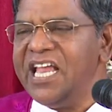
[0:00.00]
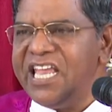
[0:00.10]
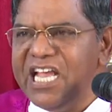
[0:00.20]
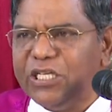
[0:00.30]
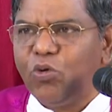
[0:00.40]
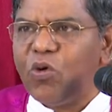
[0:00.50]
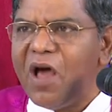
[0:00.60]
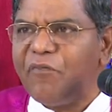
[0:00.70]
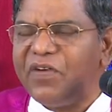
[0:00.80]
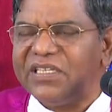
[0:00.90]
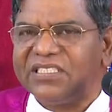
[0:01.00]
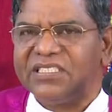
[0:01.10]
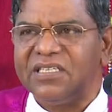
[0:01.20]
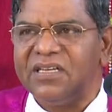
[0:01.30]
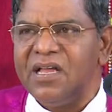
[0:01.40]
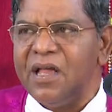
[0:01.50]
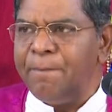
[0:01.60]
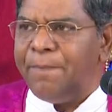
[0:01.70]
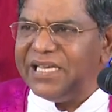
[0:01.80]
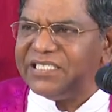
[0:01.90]
Each one of us
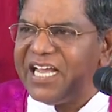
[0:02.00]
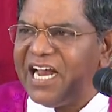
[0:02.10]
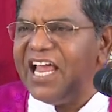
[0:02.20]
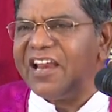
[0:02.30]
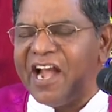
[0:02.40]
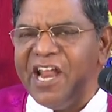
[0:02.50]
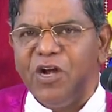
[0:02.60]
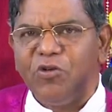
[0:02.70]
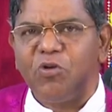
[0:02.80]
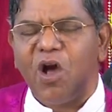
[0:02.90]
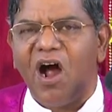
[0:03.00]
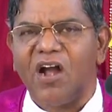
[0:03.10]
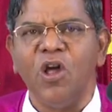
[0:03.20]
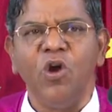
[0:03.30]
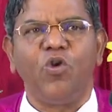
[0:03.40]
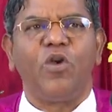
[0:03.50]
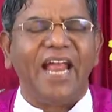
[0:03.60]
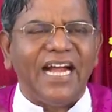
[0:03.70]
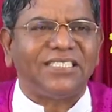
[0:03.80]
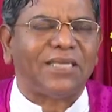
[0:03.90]
basically running to God to
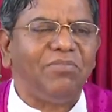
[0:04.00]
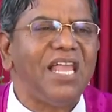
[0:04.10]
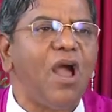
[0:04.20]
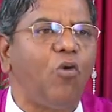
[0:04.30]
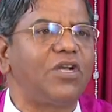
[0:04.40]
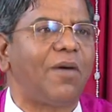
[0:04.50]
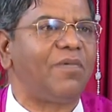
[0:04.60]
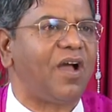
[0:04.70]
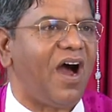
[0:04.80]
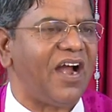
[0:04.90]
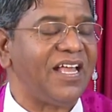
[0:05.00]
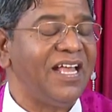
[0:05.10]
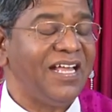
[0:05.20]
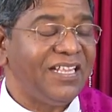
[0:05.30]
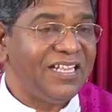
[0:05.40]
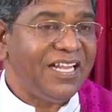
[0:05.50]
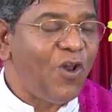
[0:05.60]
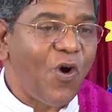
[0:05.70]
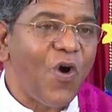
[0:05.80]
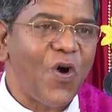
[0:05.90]
get something out of God.
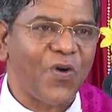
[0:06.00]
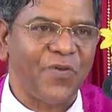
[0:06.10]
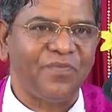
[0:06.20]
No.